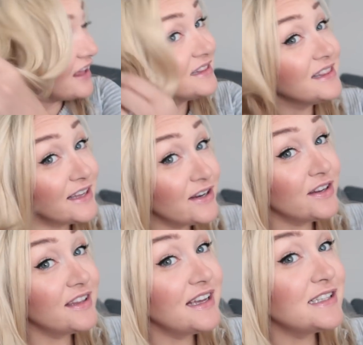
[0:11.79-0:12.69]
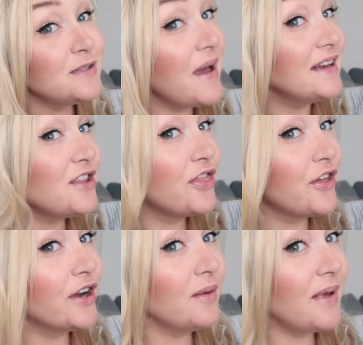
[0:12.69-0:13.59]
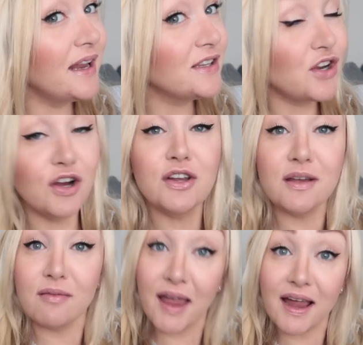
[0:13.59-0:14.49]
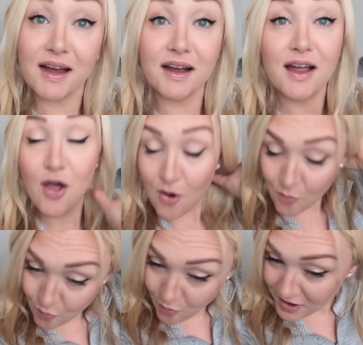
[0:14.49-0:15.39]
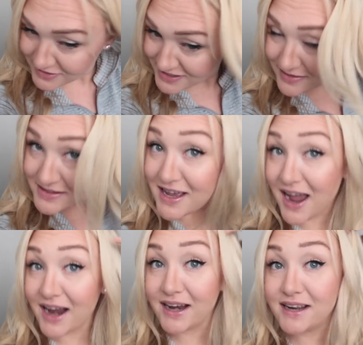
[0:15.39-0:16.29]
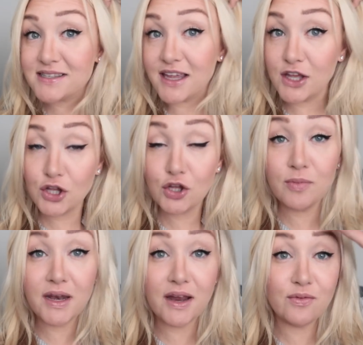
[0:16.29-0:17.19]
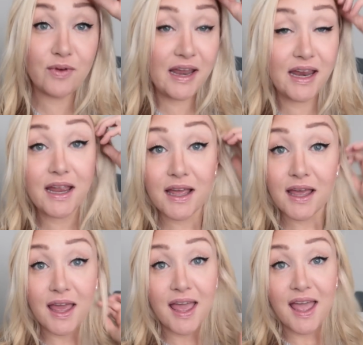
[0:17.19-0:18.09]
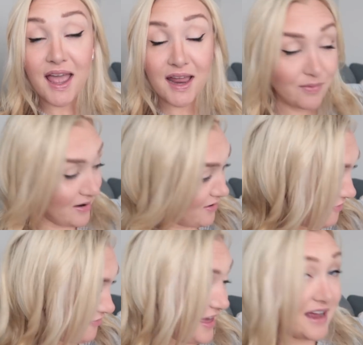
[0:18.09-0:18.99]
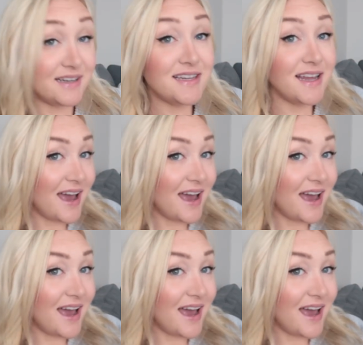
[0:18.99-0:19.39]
I literally spent 30 minutes curling my hair, walked outside, it's like humid and rainy, and it went all flat.